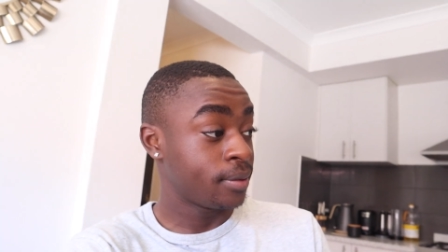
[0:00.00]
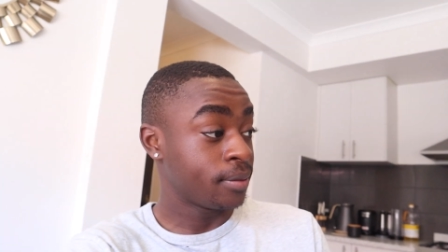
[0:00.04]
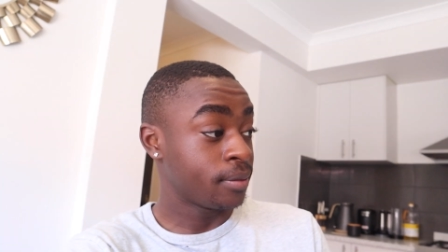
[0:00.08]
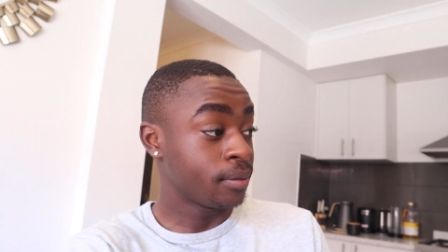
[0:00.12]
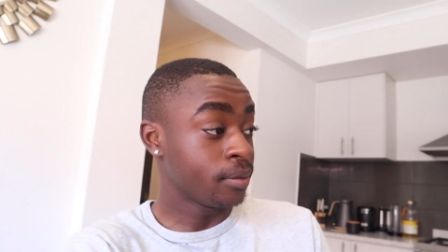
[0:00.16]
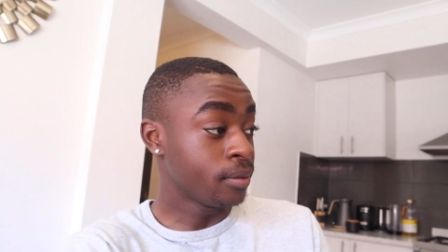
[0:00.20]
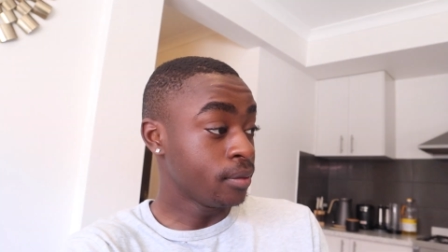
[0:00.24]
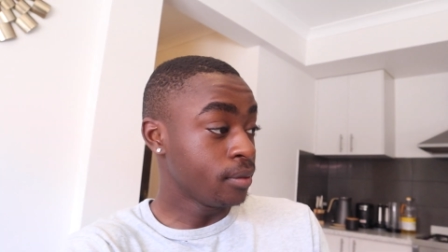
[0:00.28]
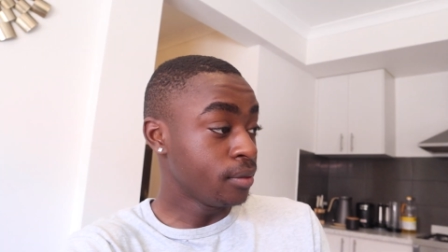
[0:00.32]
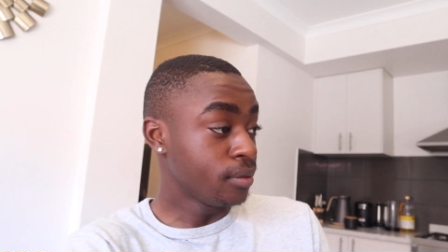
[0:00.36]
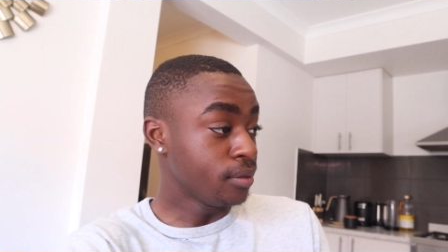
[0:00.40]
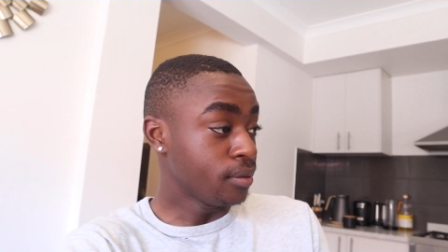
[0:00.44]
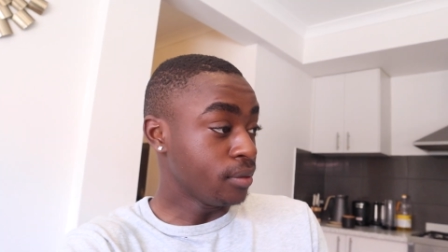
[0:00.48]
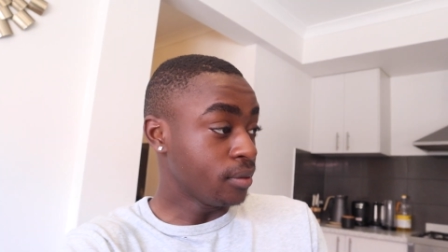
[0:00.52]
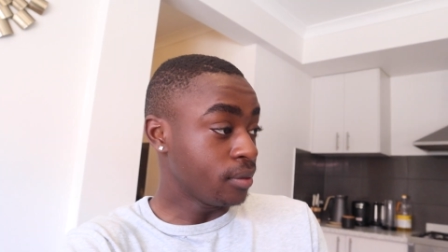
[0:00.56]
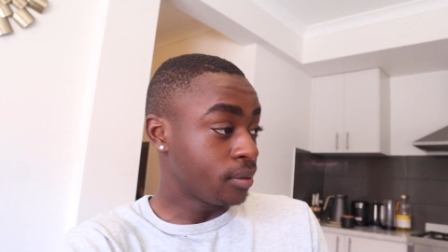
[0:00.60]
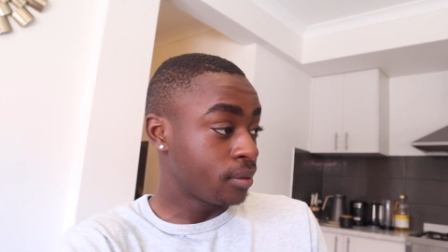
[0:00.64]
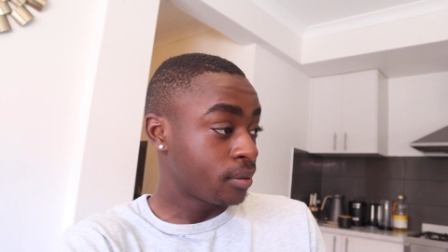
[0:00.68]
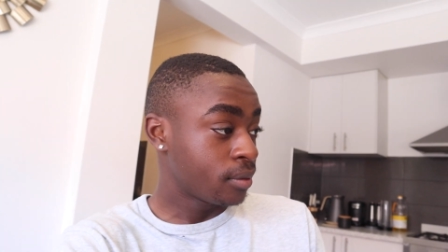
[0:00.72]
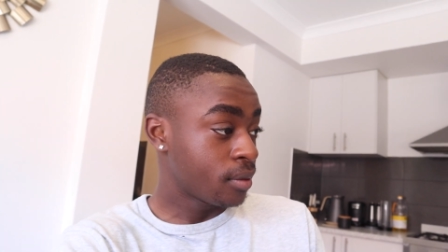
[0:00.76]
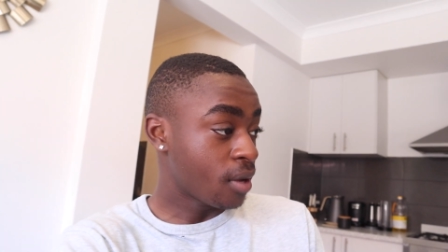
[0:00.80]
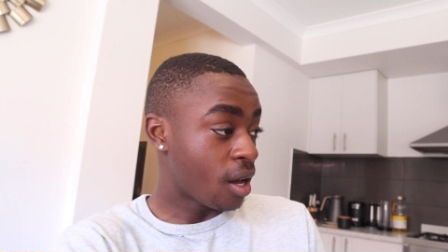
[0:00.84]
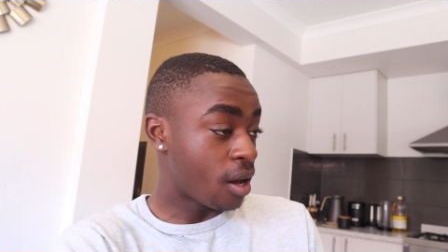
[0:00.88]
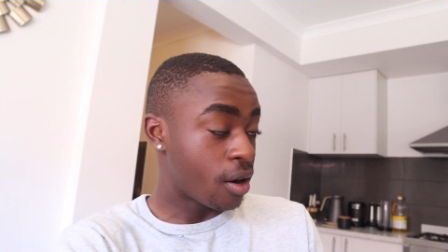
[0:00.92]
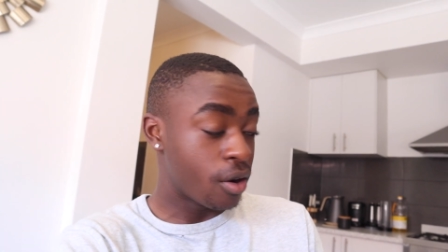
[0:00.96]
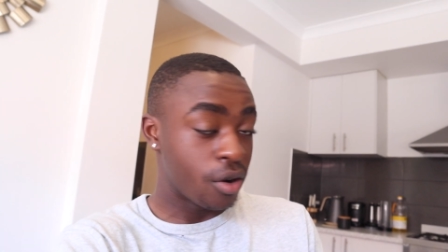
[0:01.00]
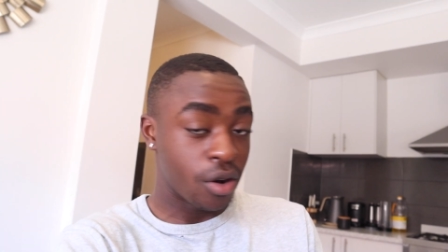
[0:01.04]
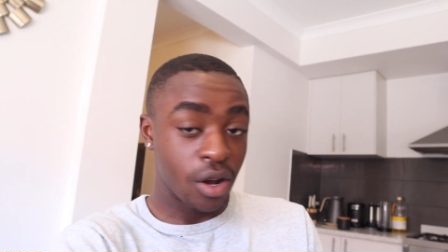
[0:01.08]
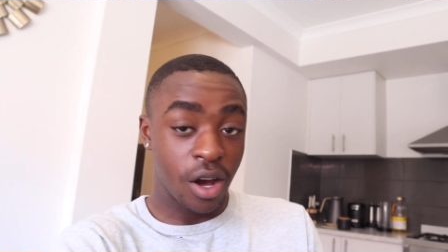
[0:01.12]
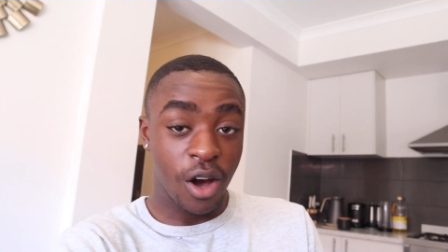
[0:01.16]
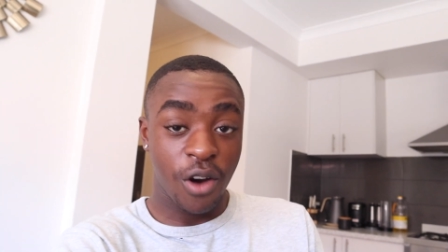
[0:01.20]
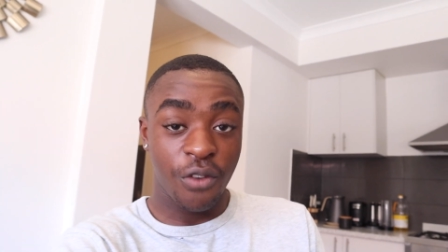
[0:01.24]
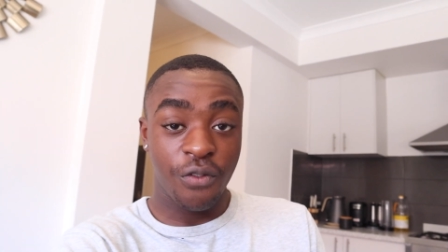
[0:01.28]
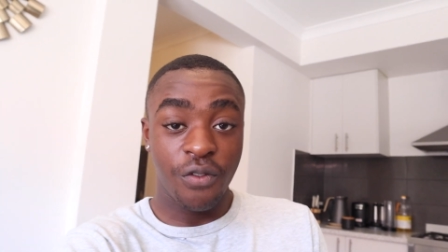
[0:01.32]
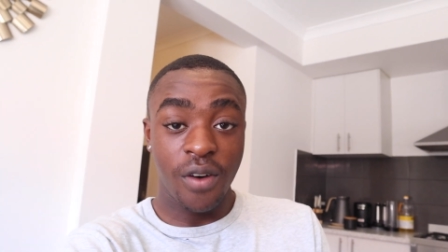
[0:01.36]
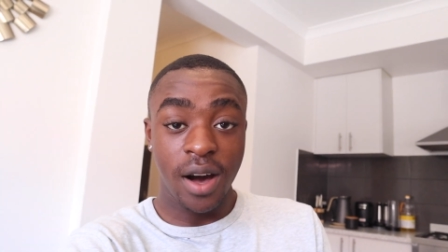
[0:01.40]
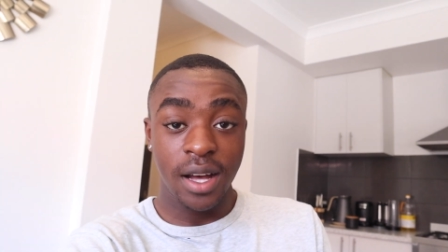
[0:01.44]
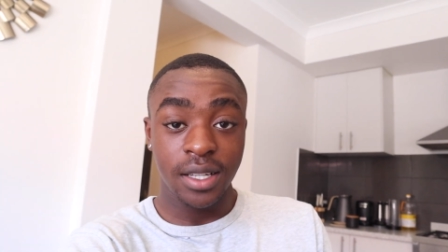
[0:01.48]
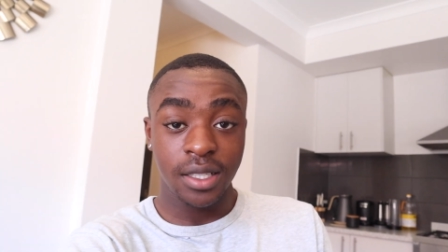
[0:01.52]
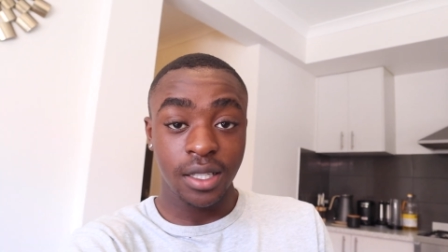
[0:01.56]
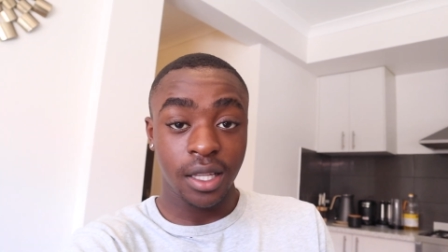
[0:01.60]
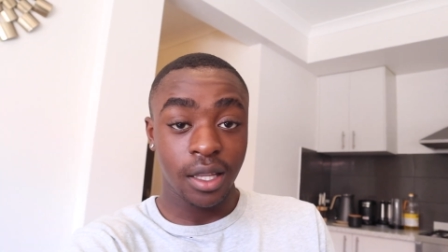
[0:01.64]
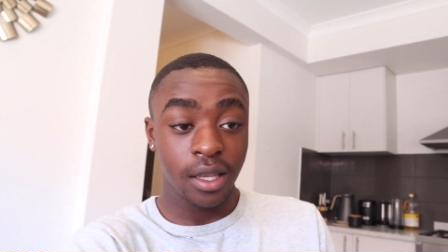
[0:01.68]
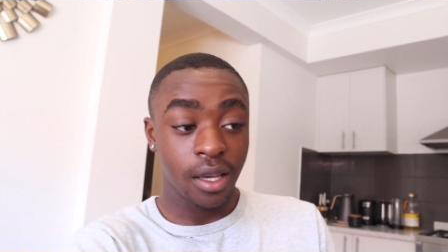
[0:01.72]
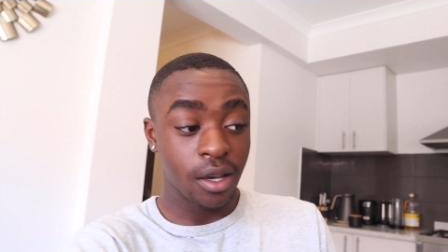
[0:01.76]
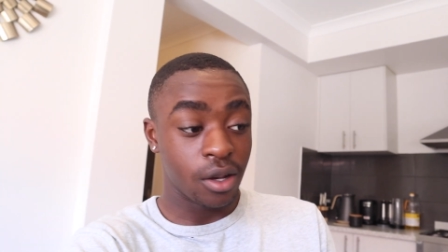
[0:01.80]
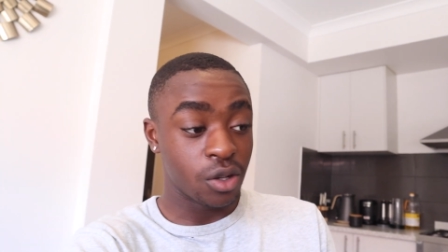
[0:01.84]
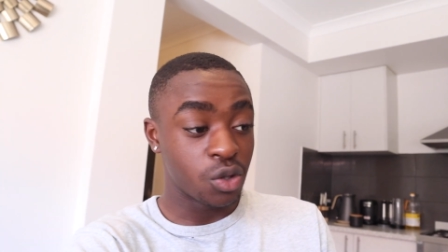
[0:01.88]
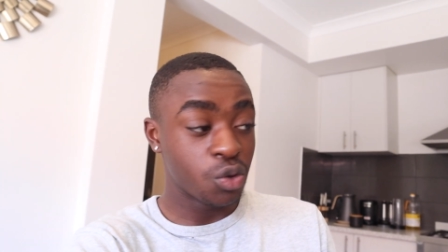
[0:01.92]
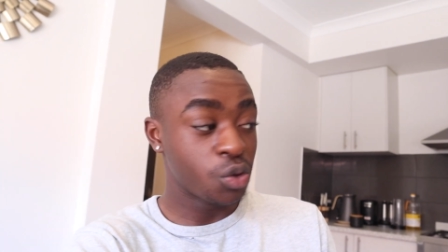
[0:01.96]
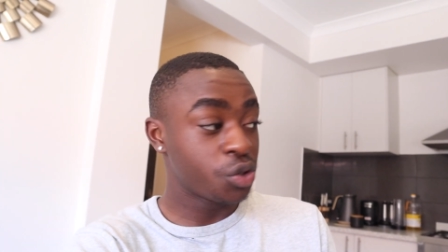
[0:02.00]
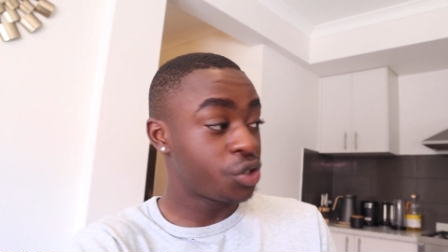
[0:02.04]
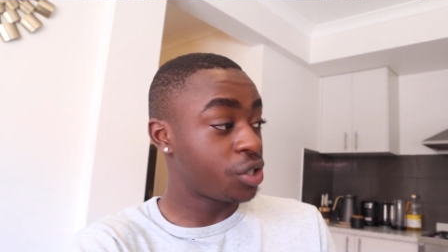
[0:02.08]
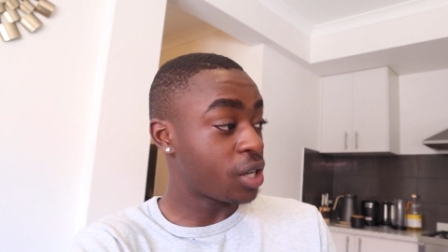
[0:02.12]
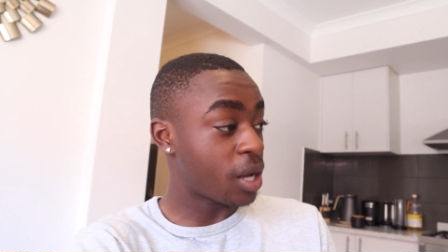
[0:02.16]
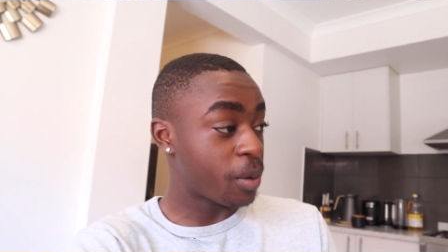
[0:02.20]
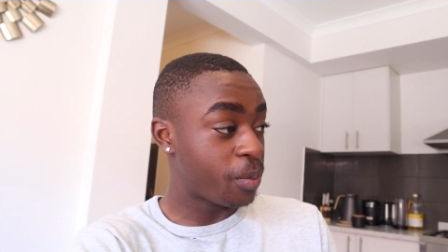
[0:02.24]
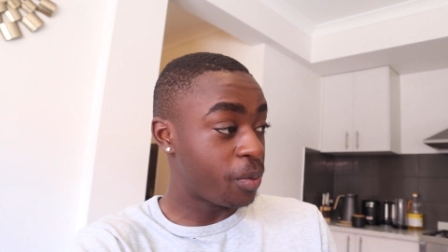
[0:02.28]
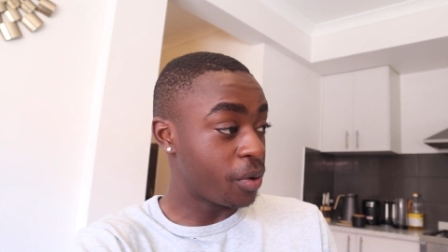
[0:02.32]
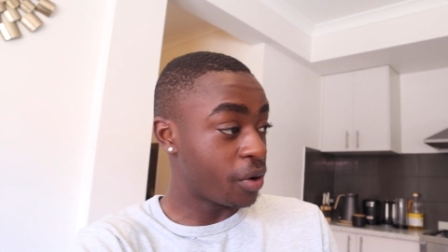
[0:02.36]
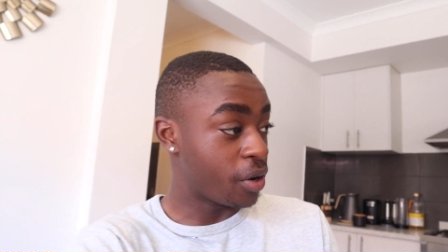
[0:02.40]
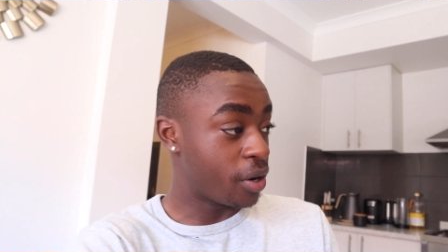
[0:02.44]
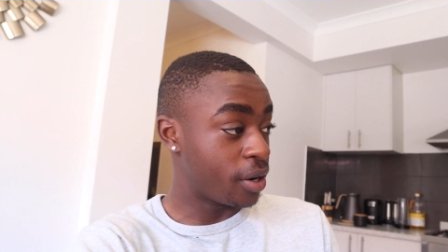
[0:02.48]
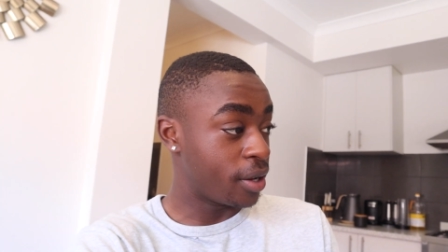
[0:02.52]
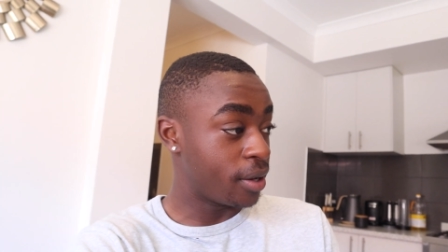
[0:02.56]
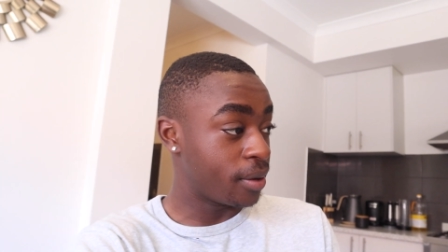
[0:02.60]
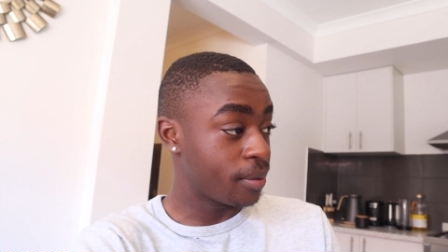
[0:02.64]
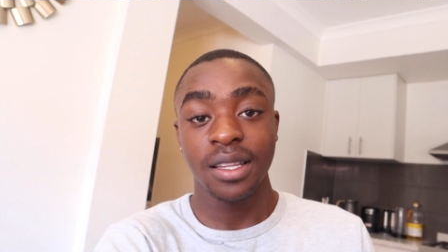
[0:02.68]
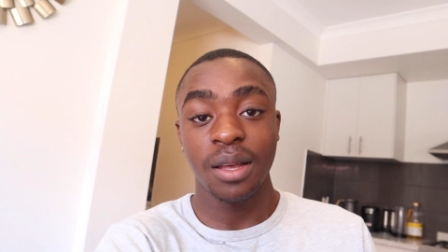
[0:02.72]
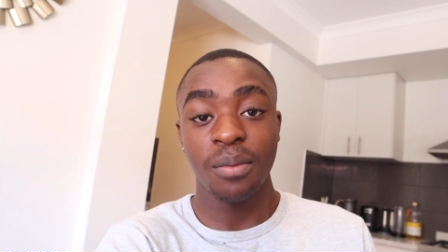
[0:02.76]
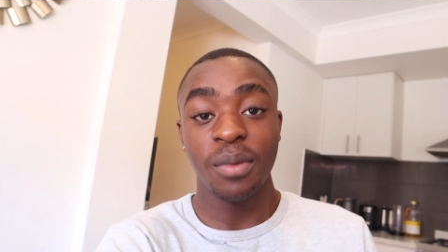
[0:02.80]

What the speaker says: I don't know, I'll find something else. What should I put on it?